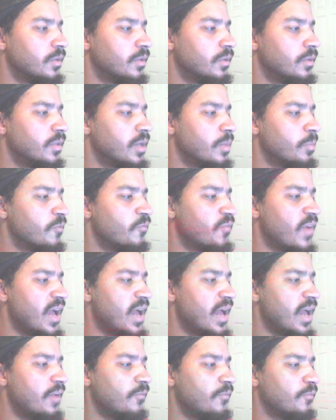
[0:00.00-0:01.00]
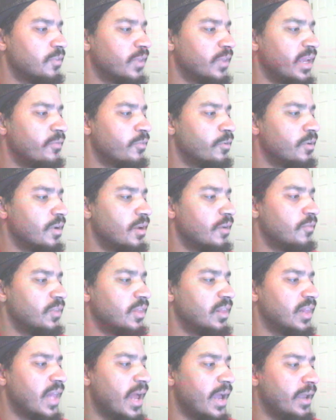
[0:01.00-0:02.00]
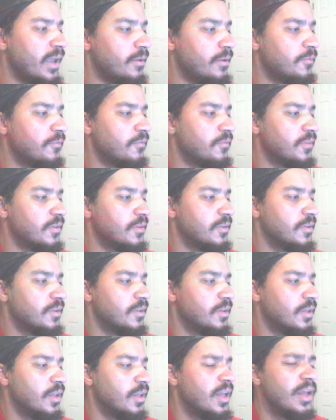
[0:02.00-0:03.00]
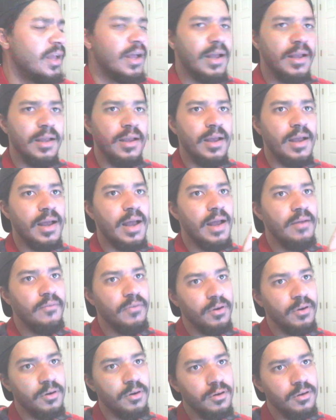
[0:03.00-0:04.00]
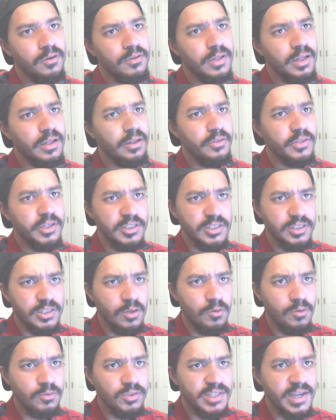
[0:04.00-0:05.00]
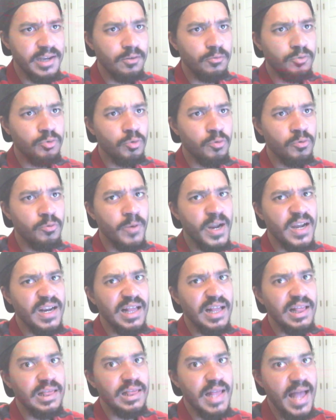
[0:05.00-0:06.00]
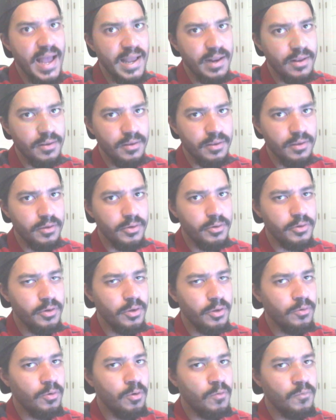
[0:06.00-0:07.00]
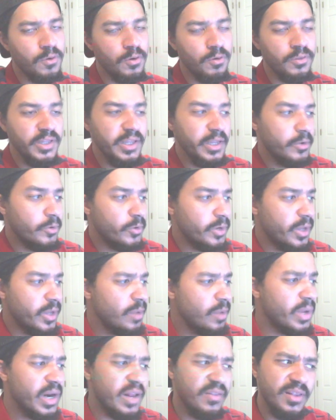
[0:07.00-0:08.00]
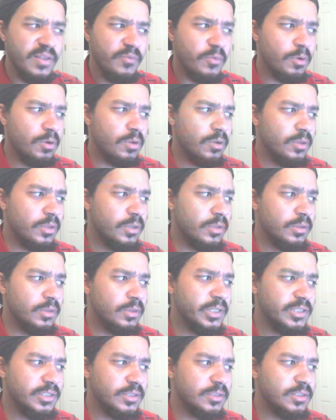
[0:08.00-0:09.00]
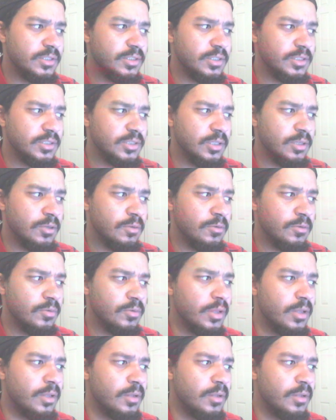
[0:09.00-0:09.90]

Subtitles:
Number 5, Flavor of Life. I've heard this song title thrown around a lot, you know, on the internet, but I never listened to this song.